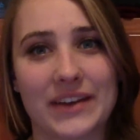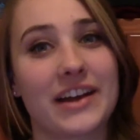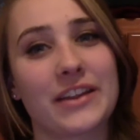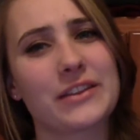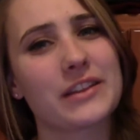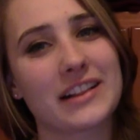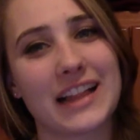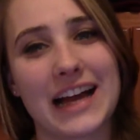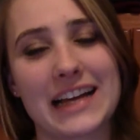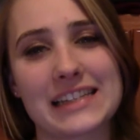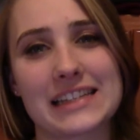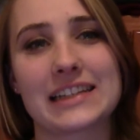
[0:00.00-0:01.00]
I got through the
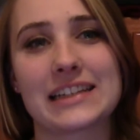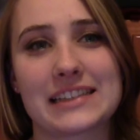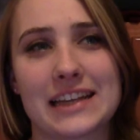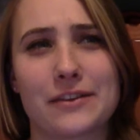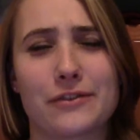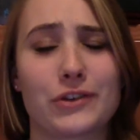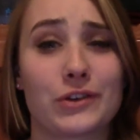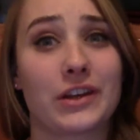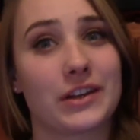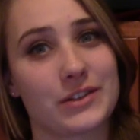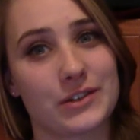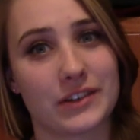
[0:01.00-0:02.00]
class and at least had a few
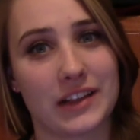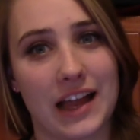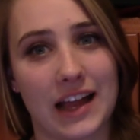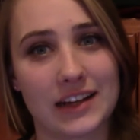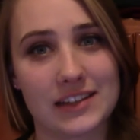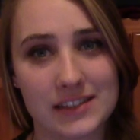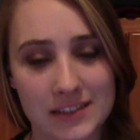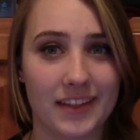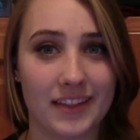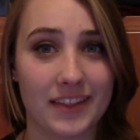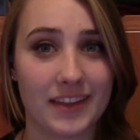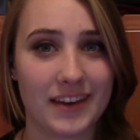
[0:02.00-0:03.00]
days to relax.
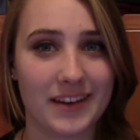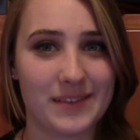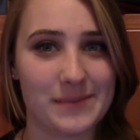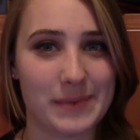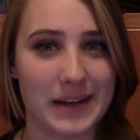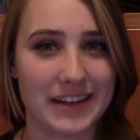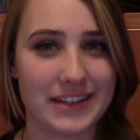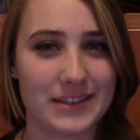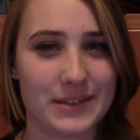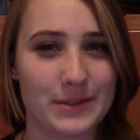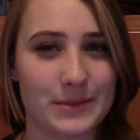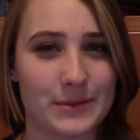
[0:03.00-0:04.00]
Then I went back to
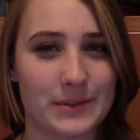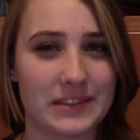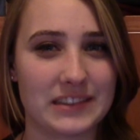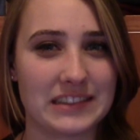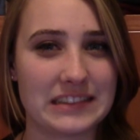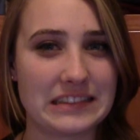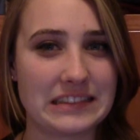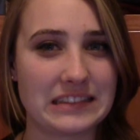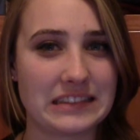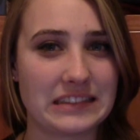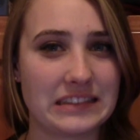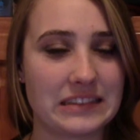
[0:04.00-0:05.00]
school.
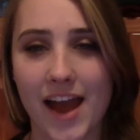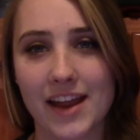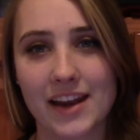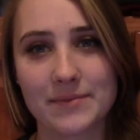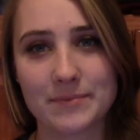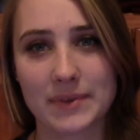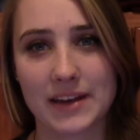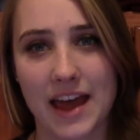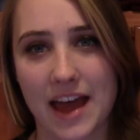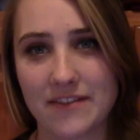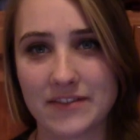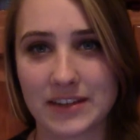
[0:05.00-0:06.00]
I had been
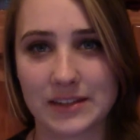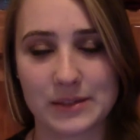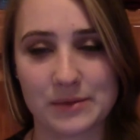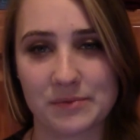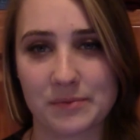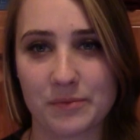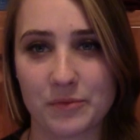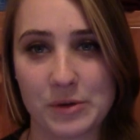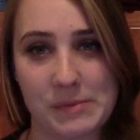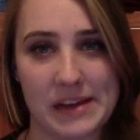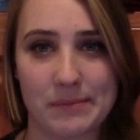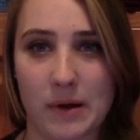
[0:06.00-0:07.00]
having some
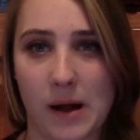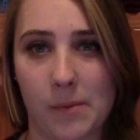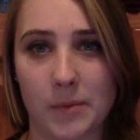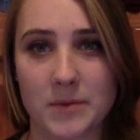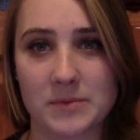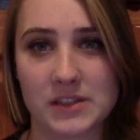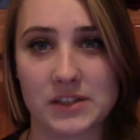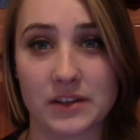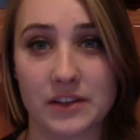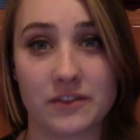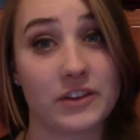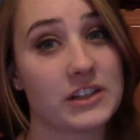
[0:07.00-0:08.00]
roommate problems during
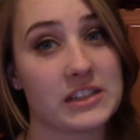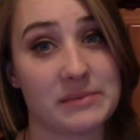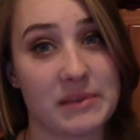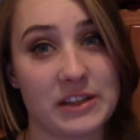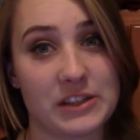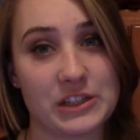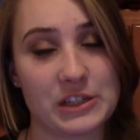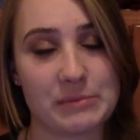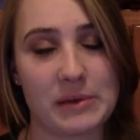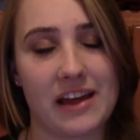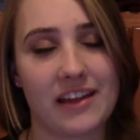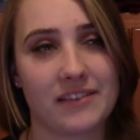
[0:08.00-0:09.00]
the first semester,
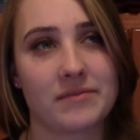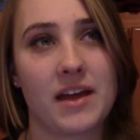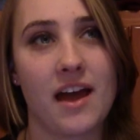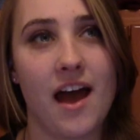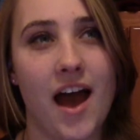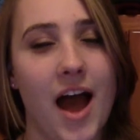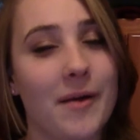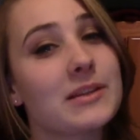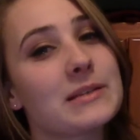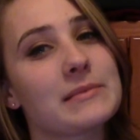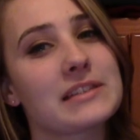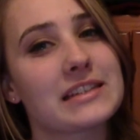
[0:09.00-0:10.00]
but
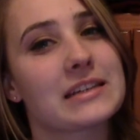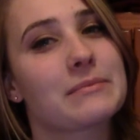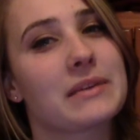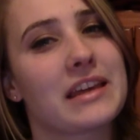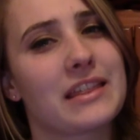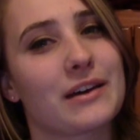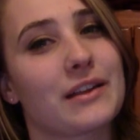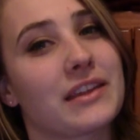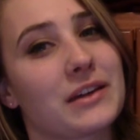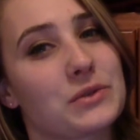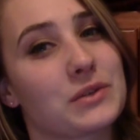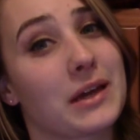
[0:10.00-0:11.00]
optimistic me thought
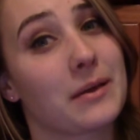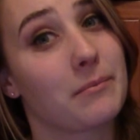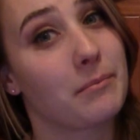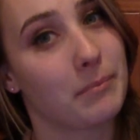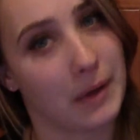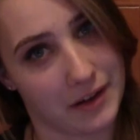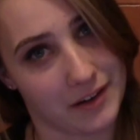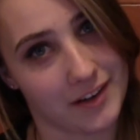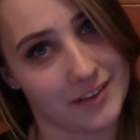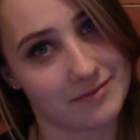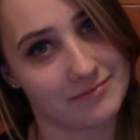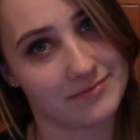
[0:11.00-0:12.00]
things would get
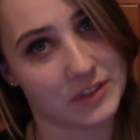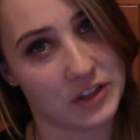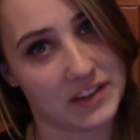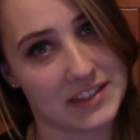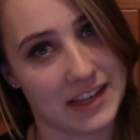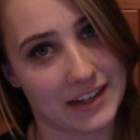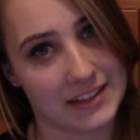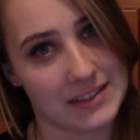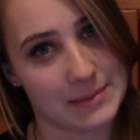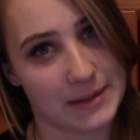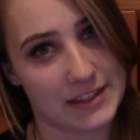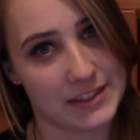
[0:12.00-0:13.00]
better during the second
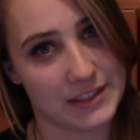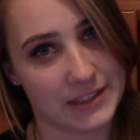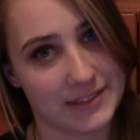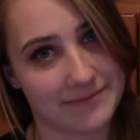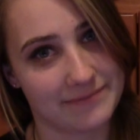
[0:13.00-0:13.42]
semester.